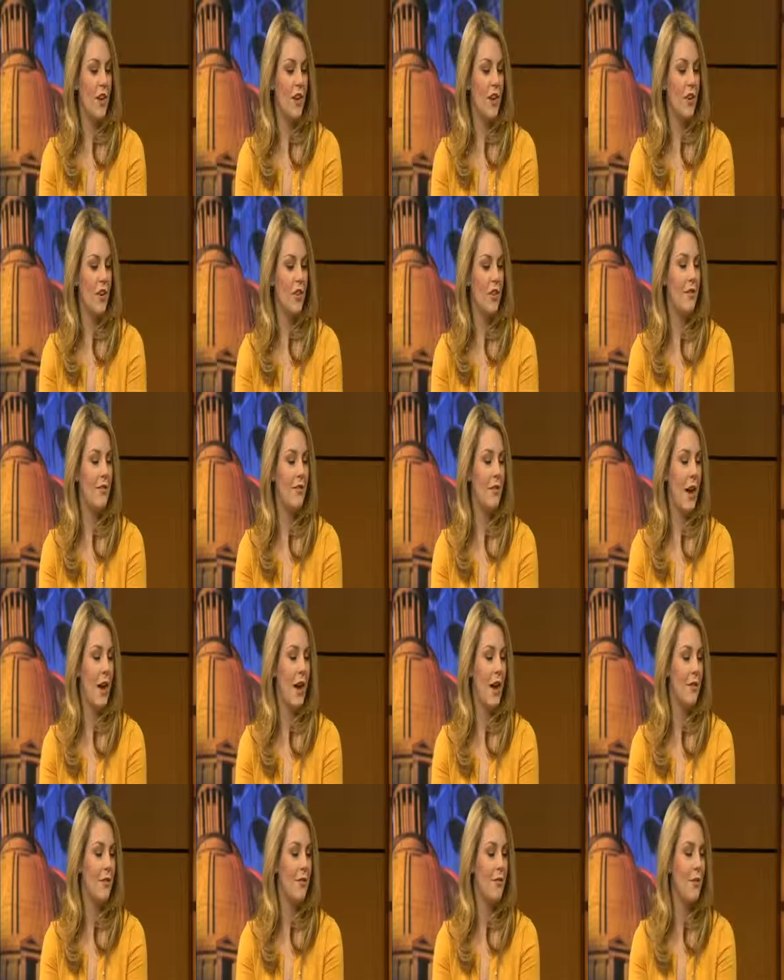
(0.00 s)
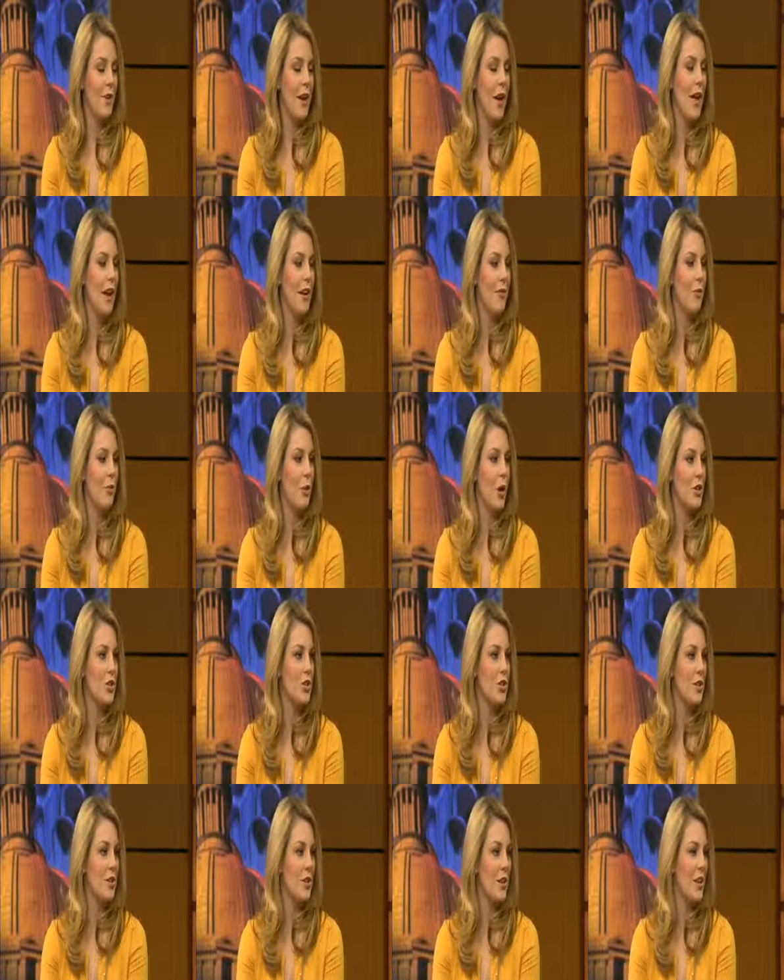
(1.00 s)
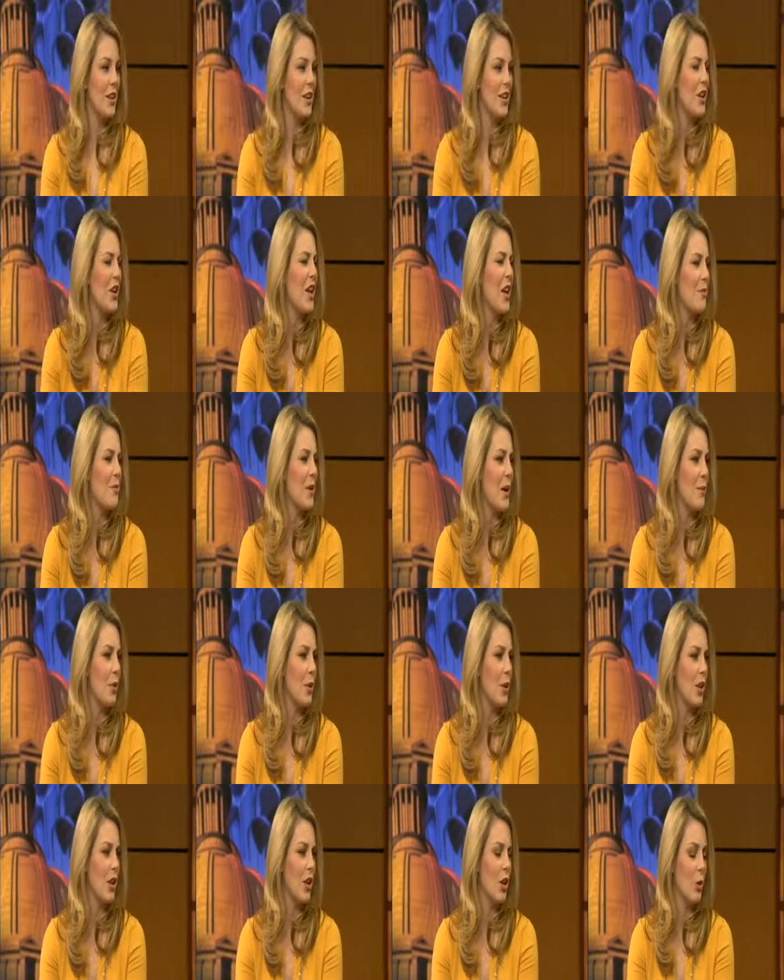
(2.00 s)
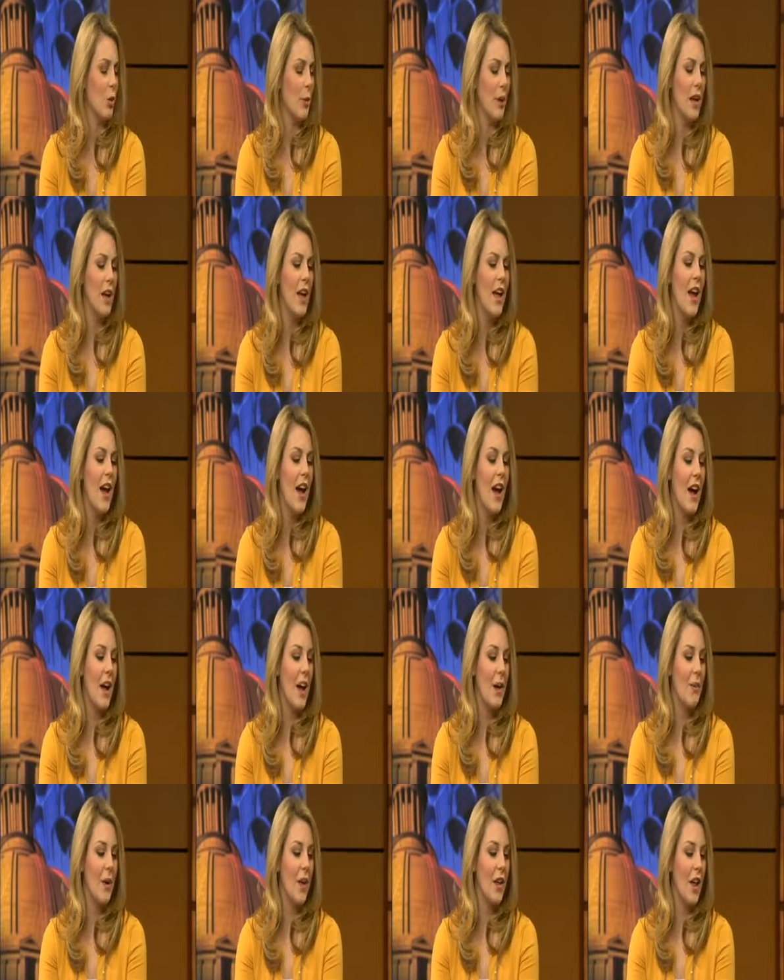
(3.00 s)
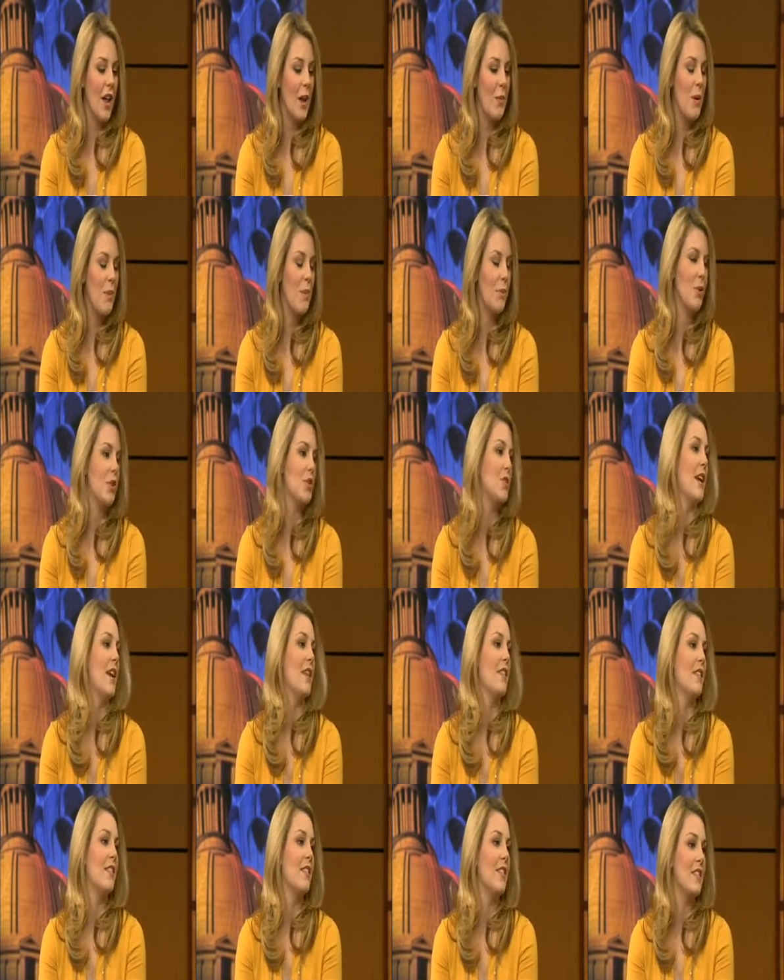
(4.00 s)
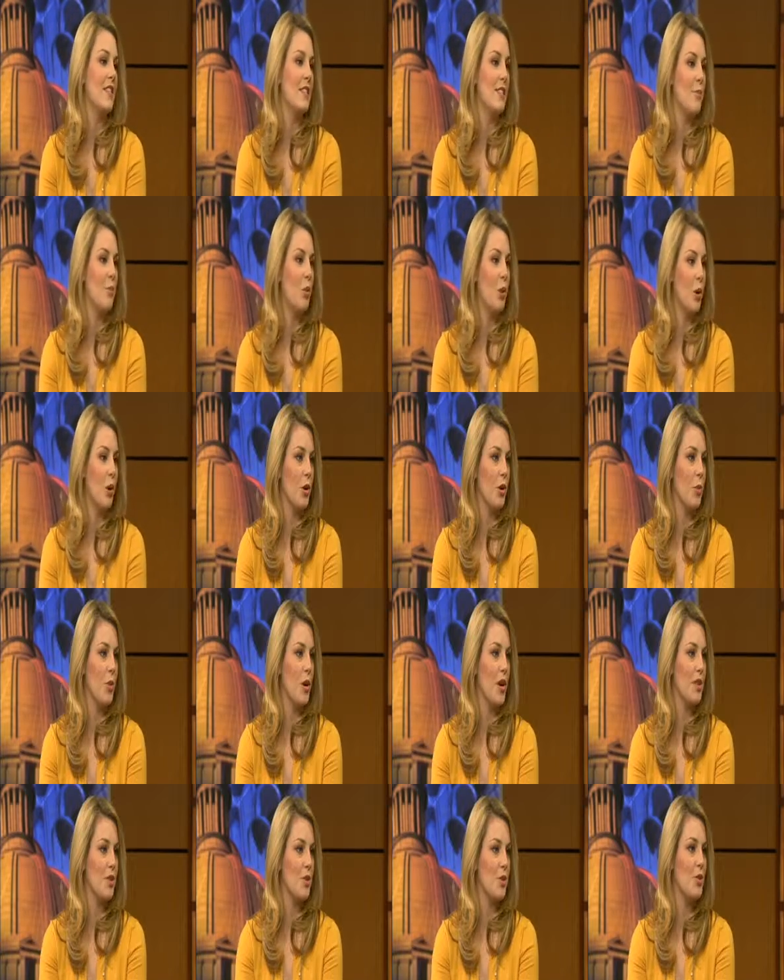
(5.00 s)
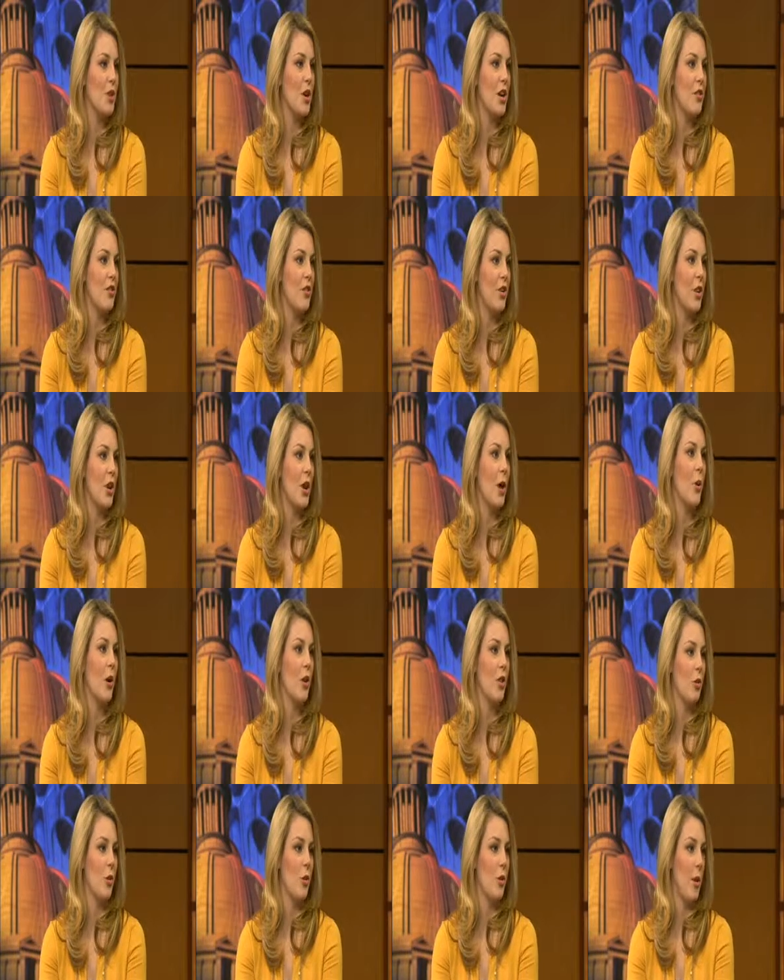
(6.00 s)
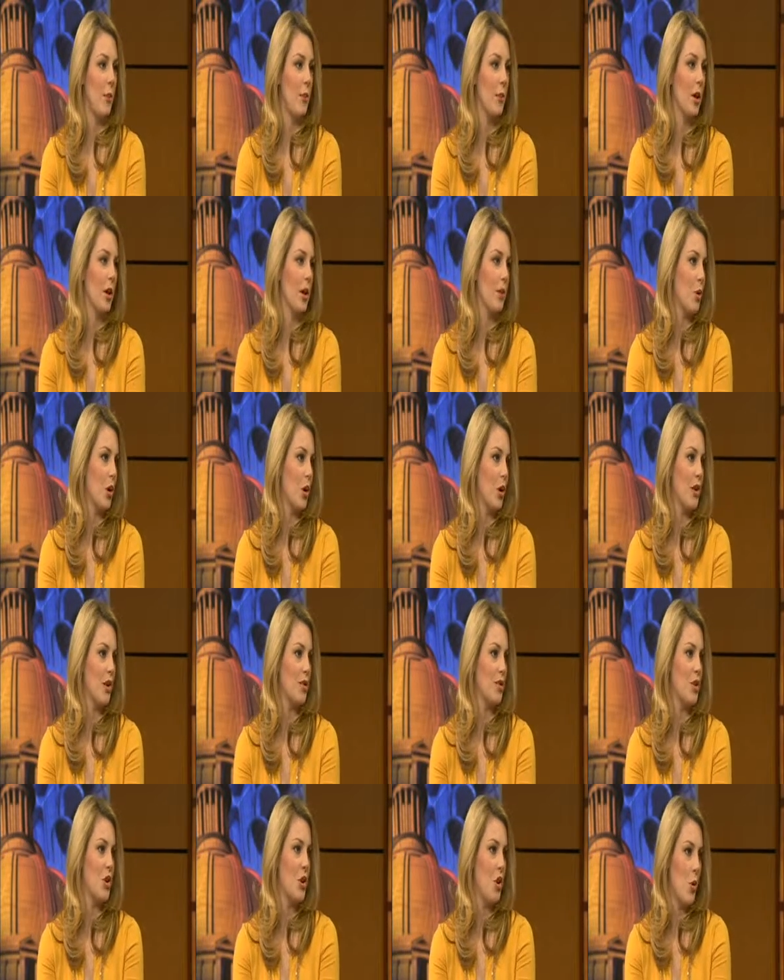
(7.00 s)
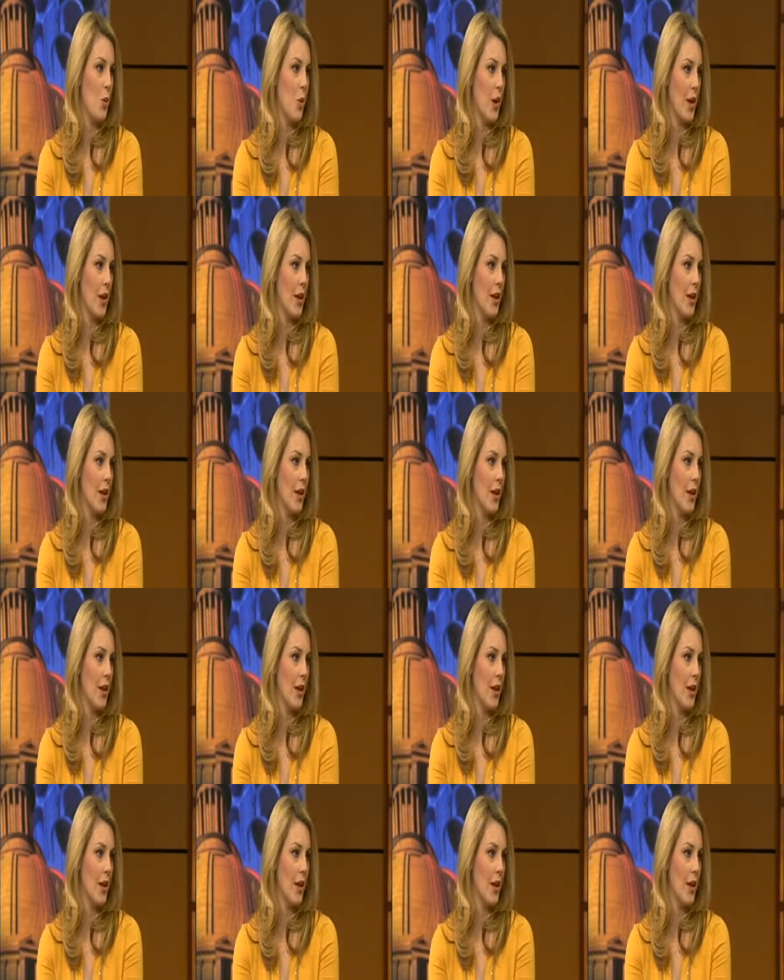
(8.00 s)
or kind of watched, kept up with it a little bit. A lot of people are saying that this is important because they're trying to figure out where the Republican Party is going. I